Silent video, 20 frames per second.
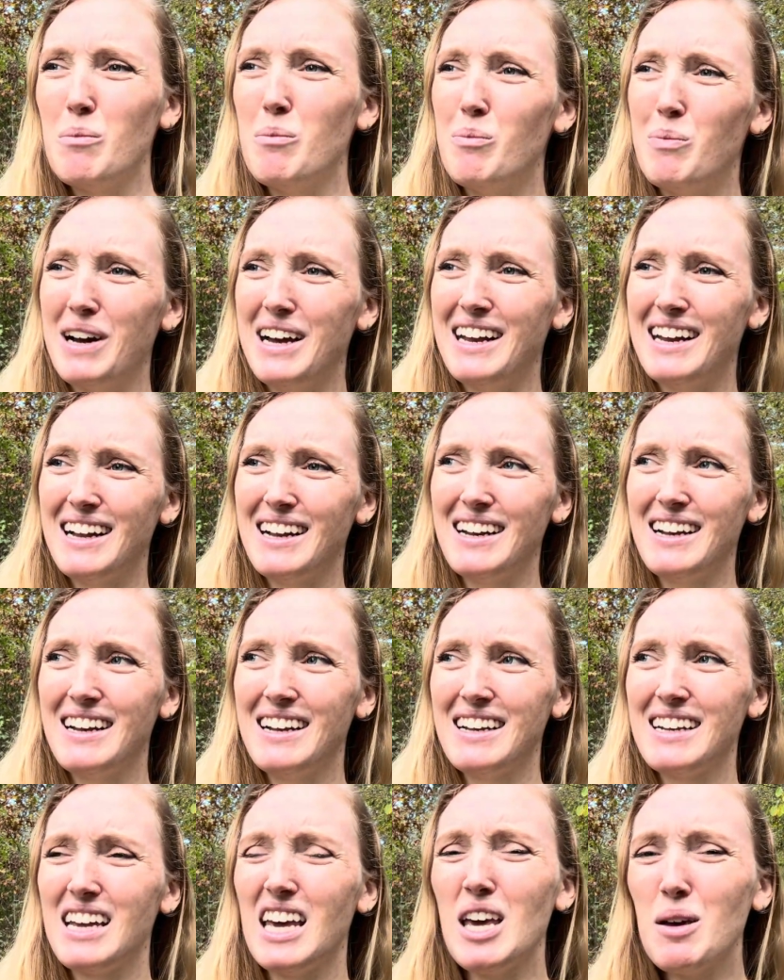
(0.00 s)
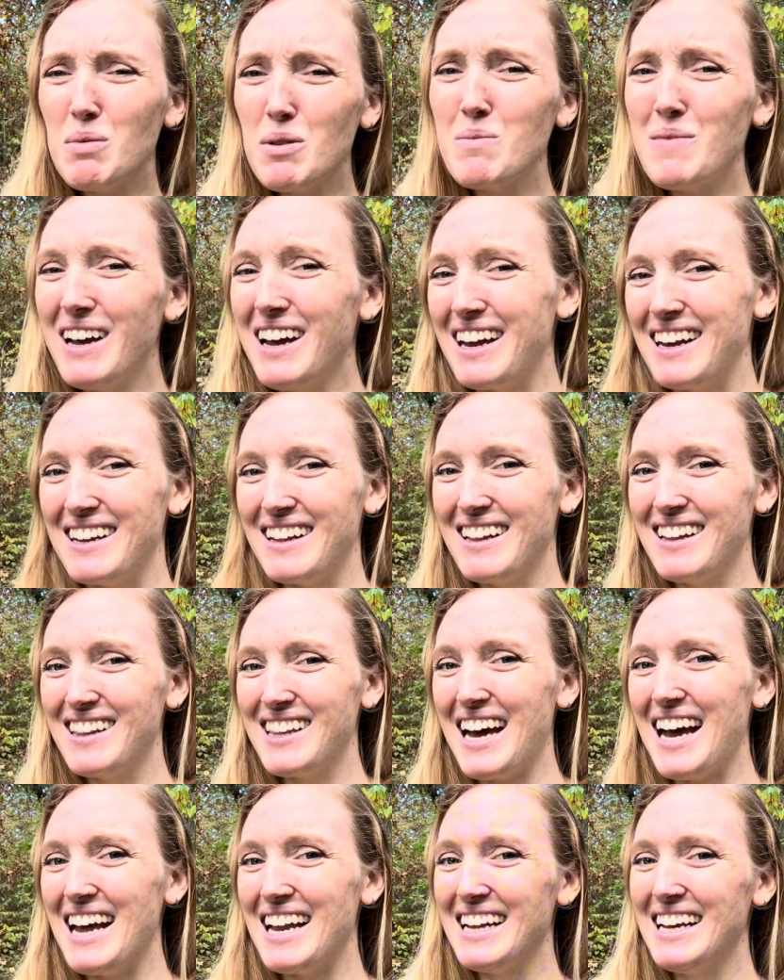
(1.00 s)
But keep in mind
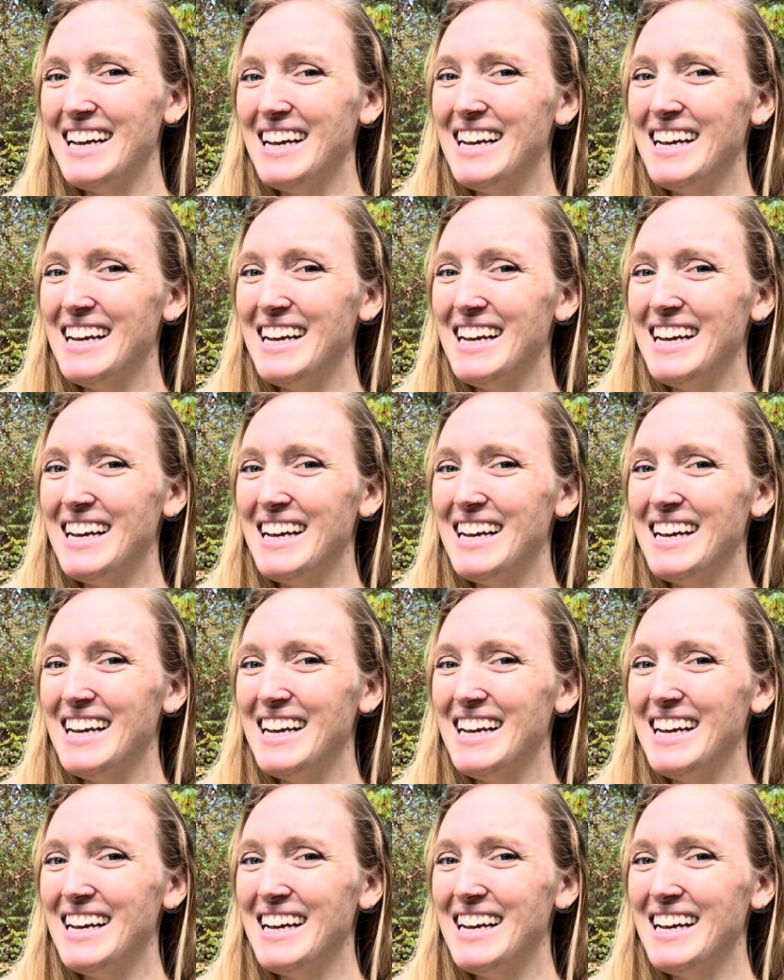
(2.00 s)
that